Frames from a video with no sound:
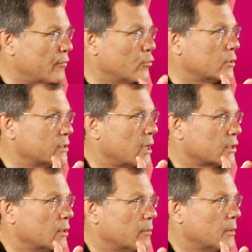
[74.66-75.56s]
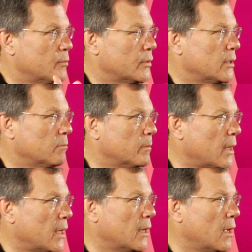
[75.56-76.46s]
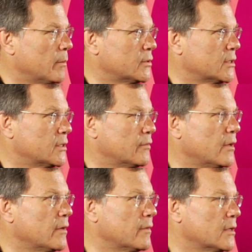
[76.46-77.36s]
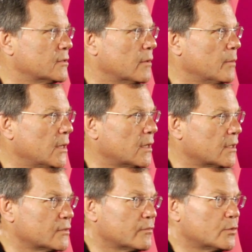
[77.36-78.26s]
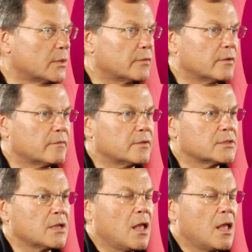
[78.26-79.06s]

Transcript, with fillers: 40 is actually a, a pretty bad. I'm 65 now, so I've been at this for 25 years.